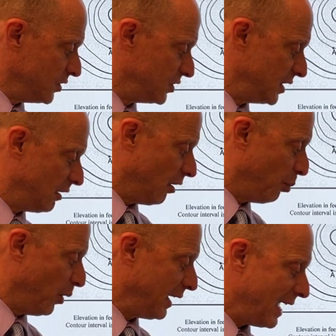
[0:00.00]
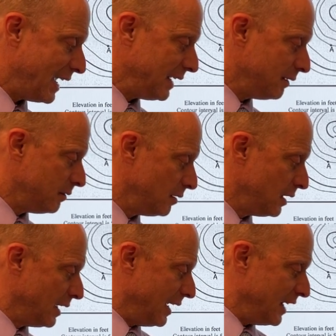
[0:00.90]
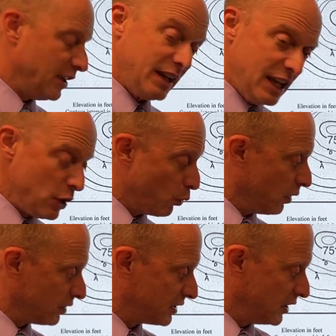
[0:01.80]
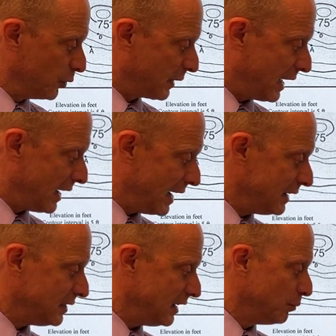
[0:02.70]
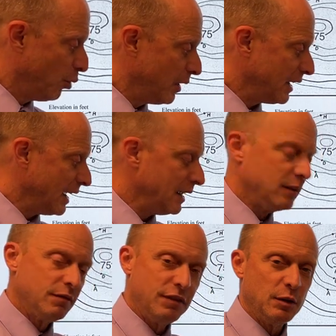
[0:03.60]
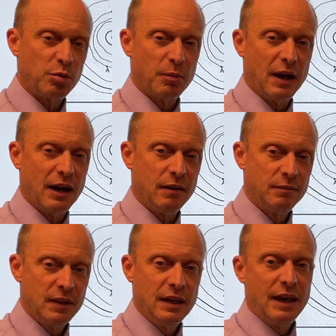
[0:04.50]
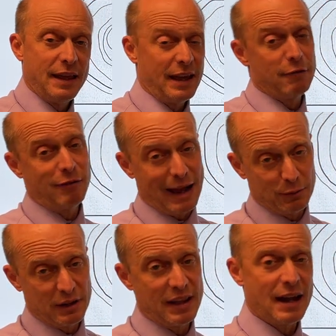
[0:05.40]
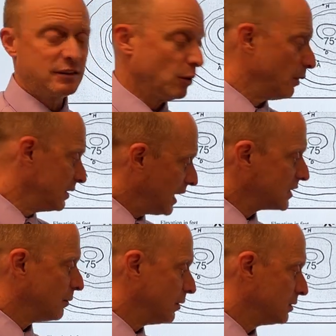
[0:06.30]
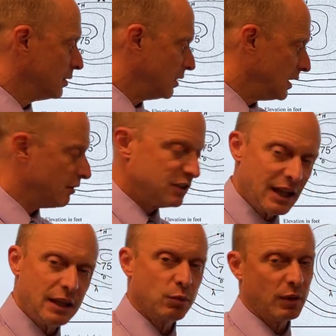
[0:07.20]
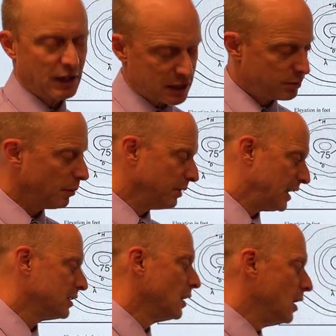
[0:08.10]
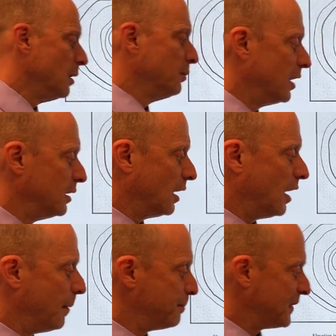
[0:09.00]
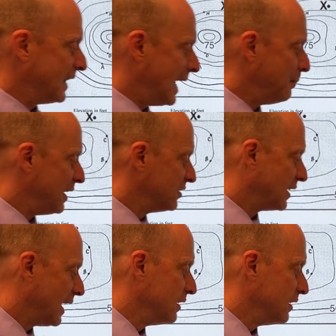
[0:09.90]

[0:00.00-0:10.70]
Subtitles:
0.8, you hit equals, and you will get 18.8 feet per mile. and I rounded that to 1 decimal, to the nearest tenth, 1 decimal place. But, and that means again,